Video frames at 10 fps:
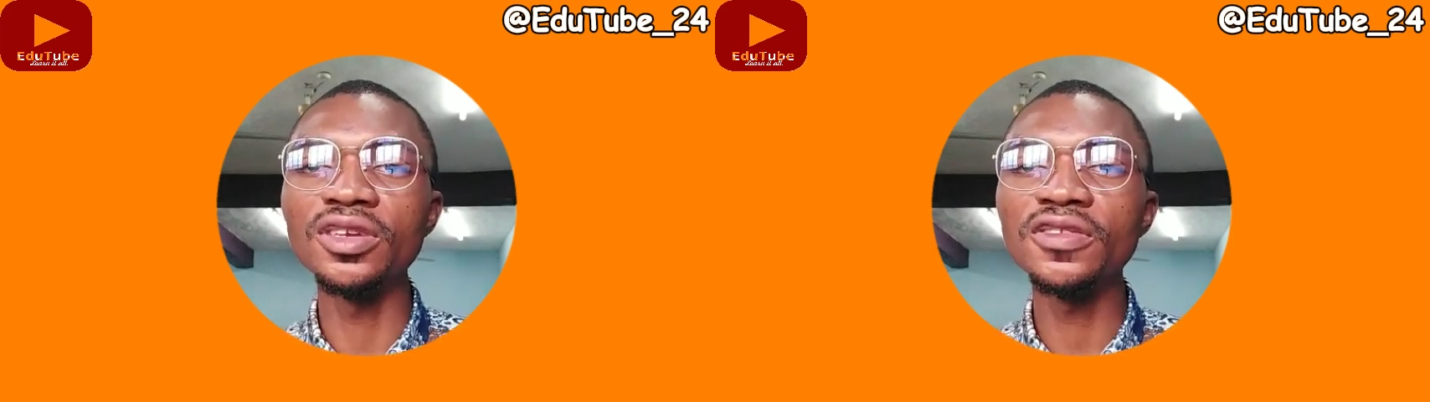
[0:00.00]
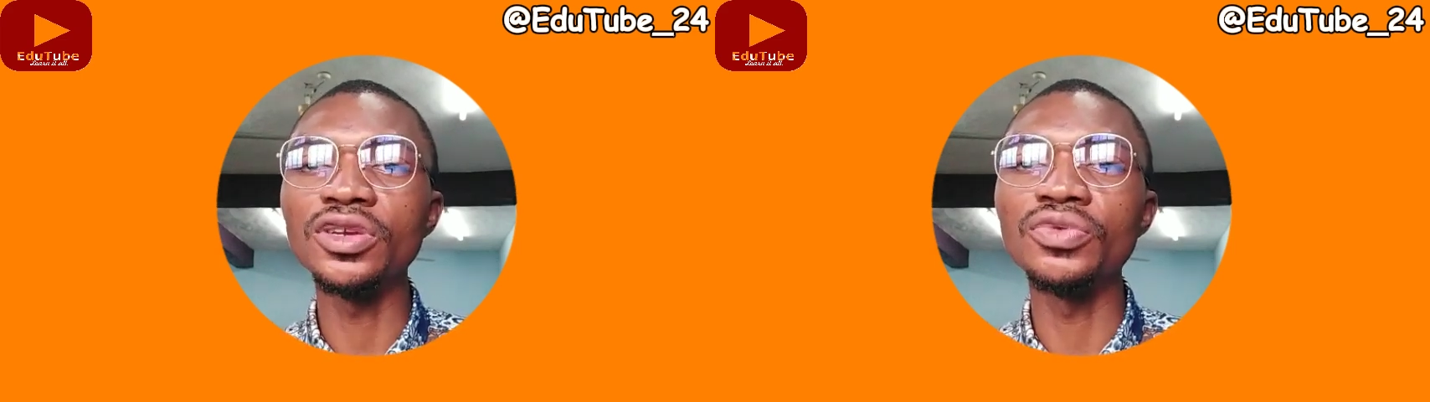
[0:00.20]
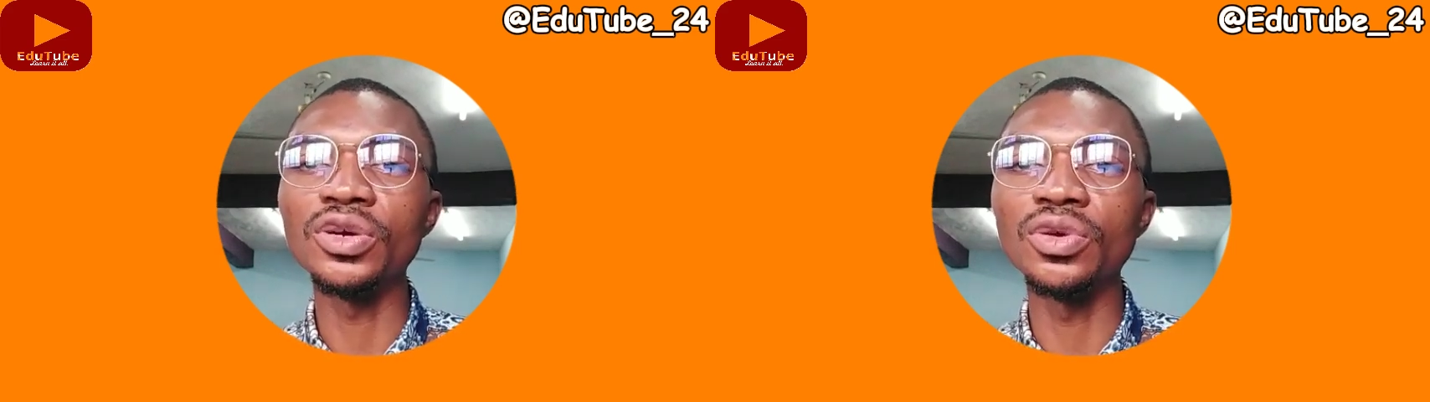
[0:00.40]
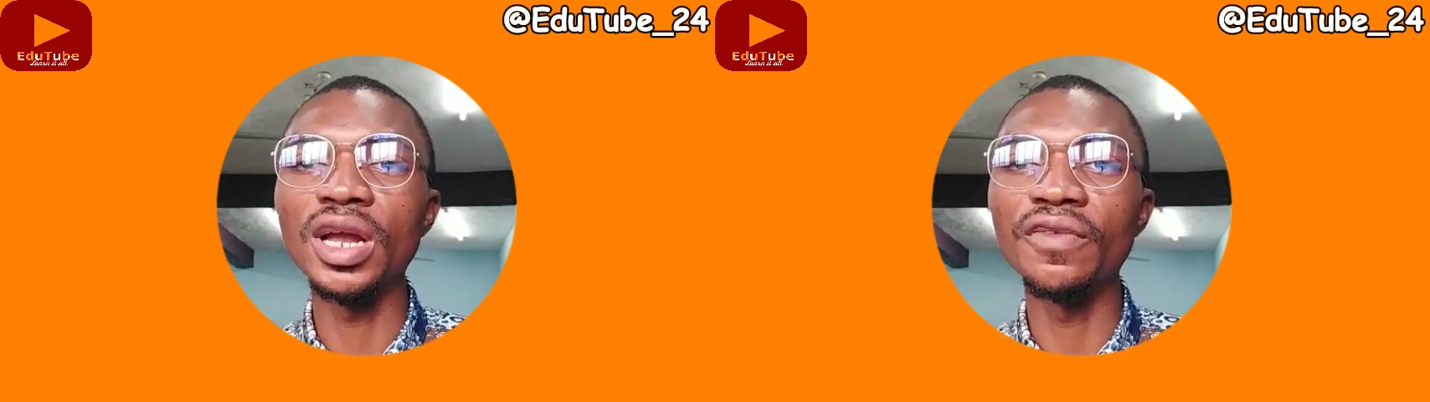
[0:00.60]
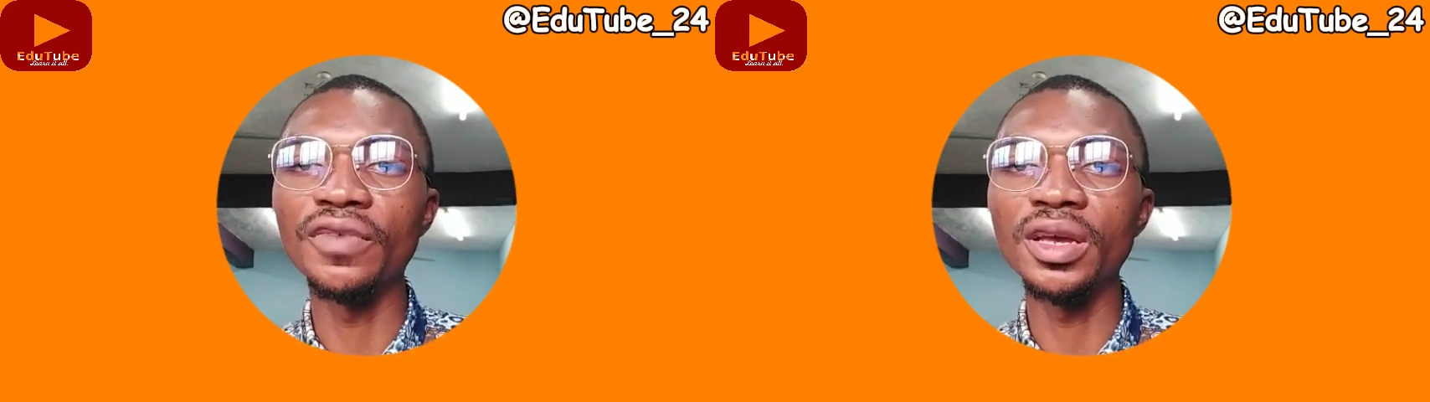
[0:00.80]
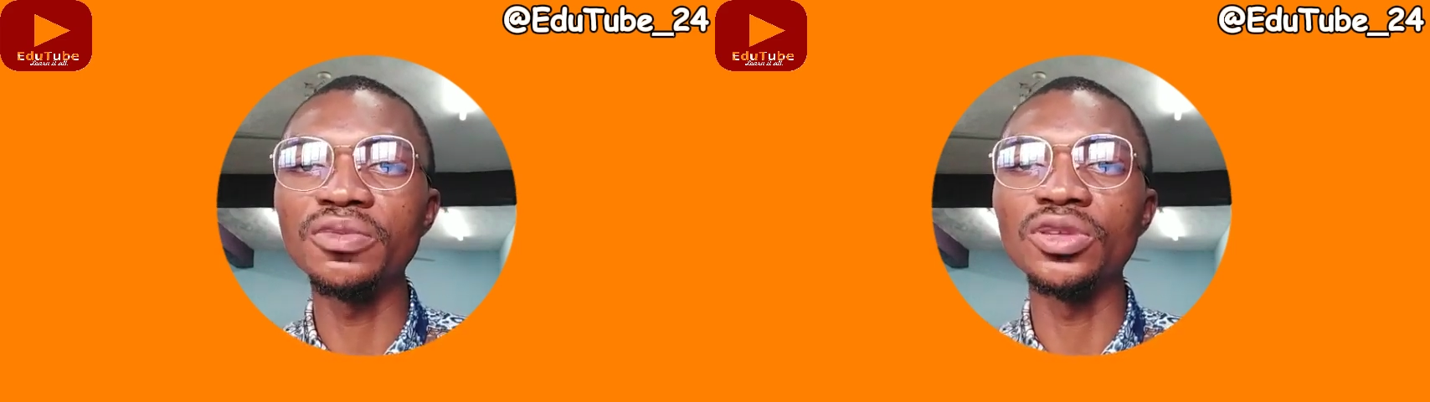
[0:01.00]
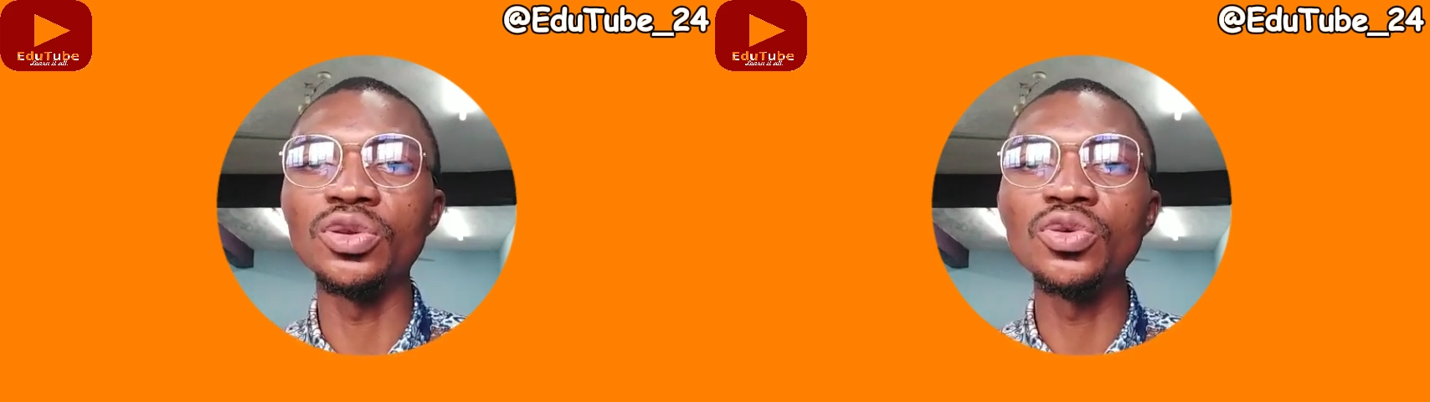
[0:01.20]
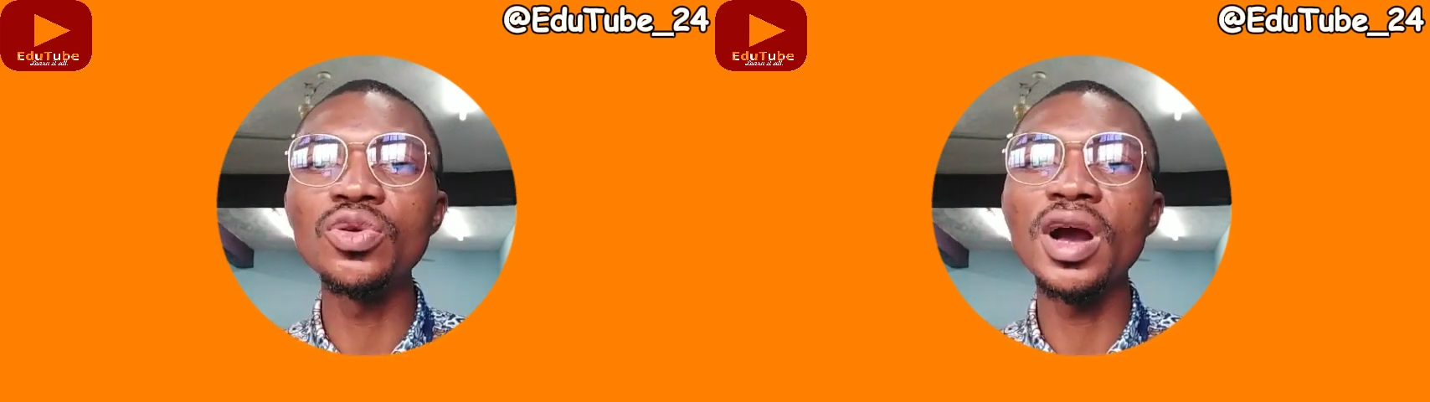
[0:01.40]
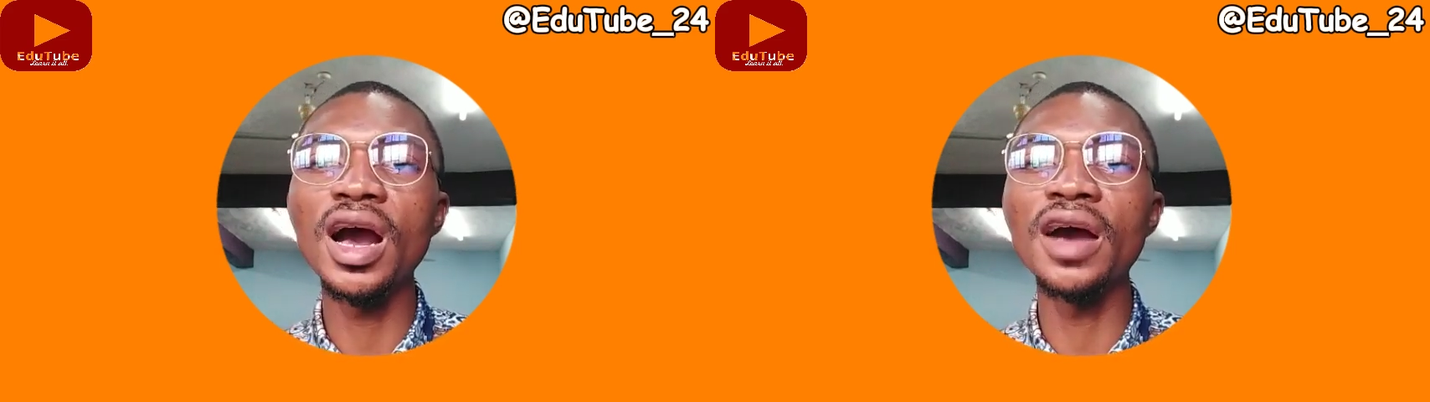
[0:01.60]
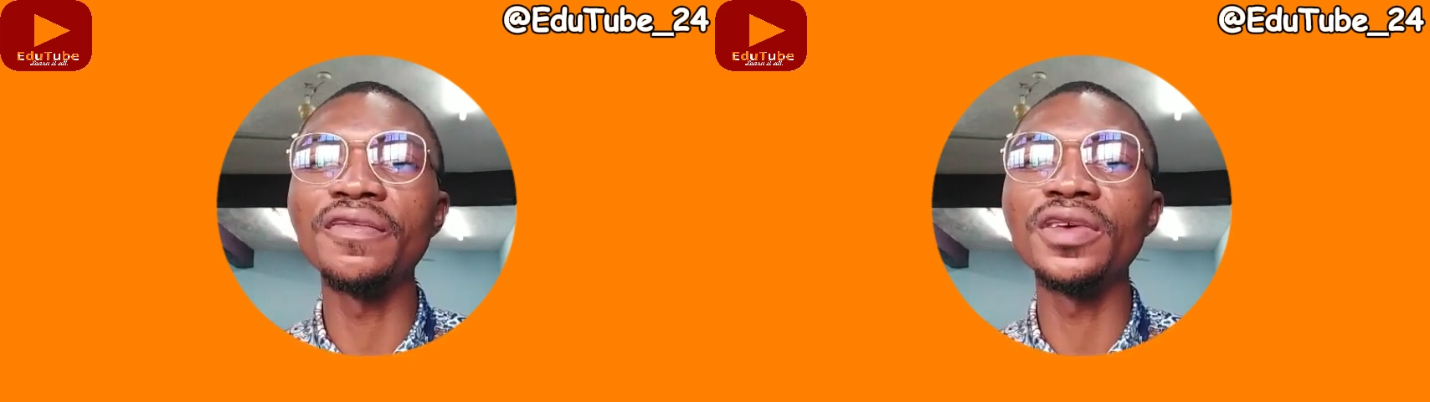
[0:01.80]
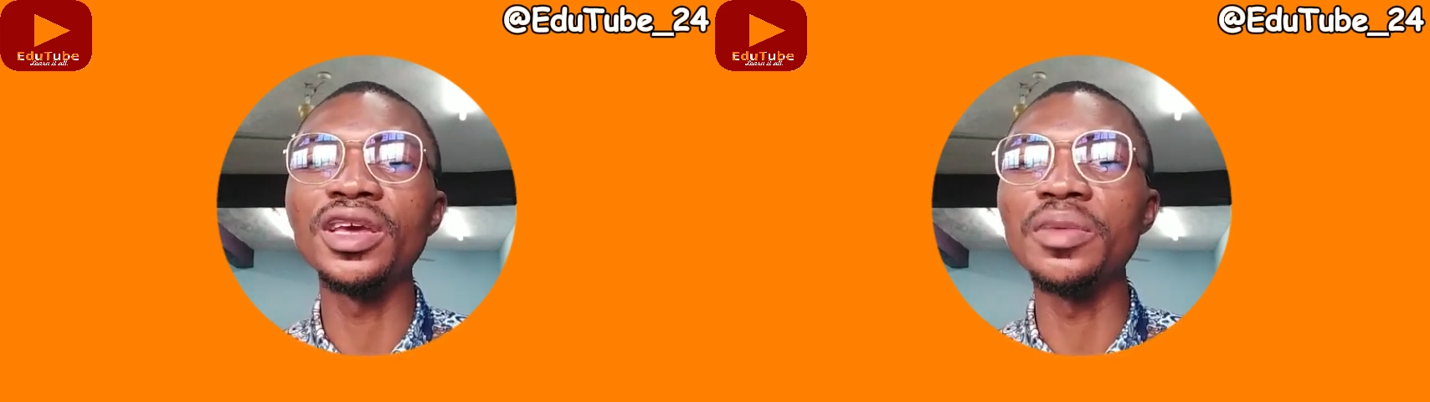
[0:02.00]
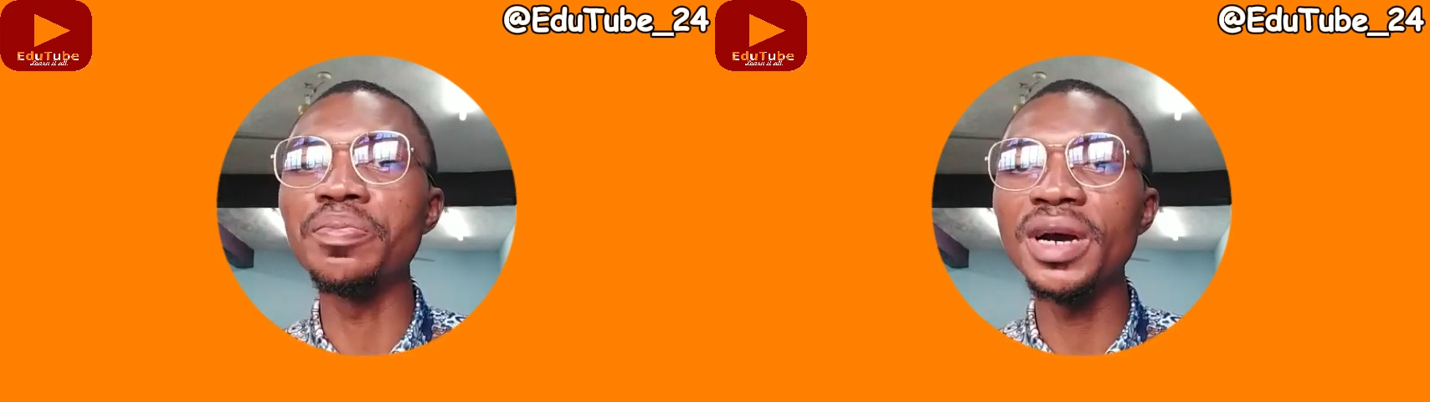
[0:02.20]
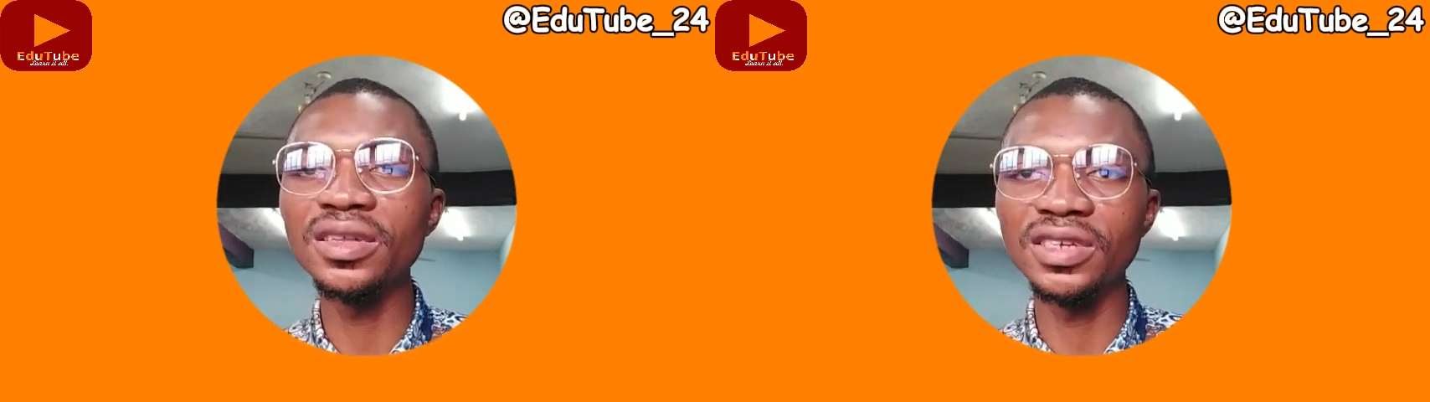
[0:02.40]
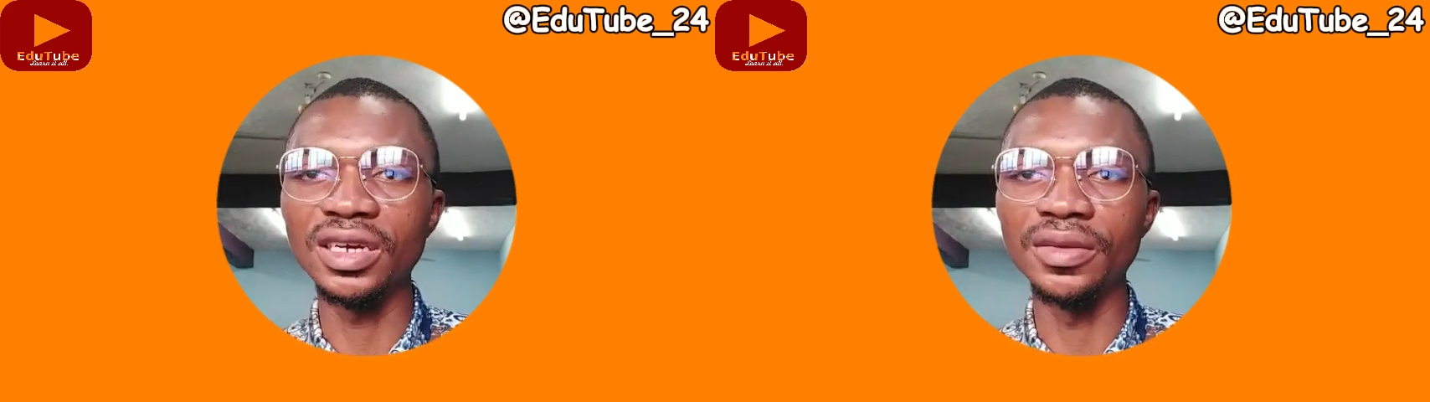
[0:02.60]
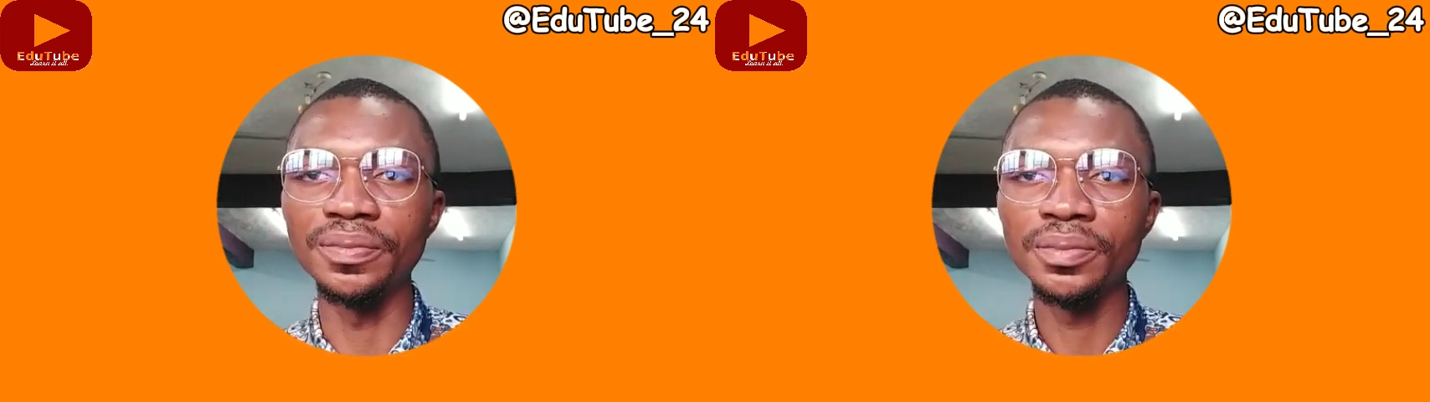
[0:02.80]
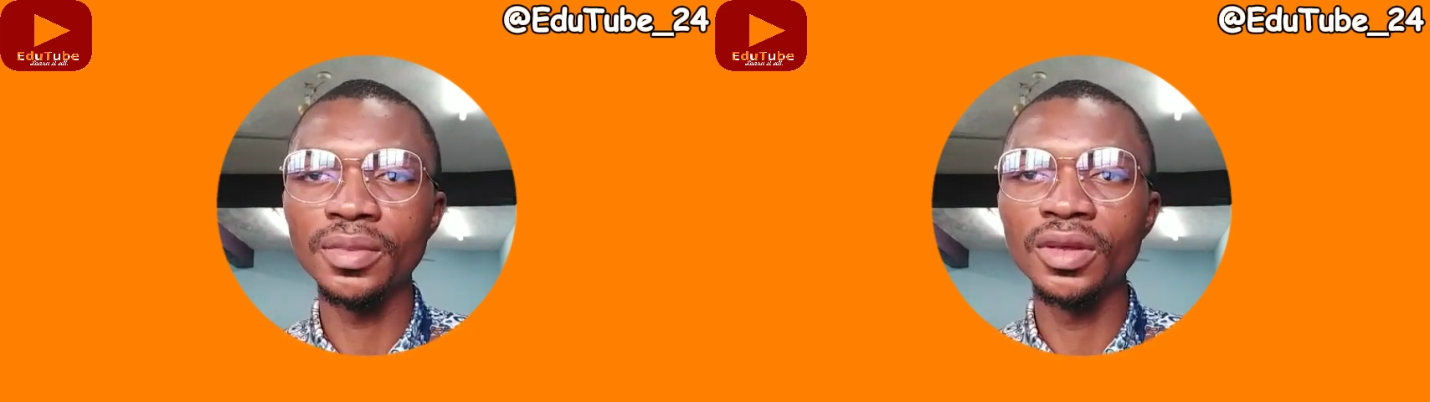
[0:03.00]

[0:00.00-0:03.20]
These irregular verbs, they don't have a pattern,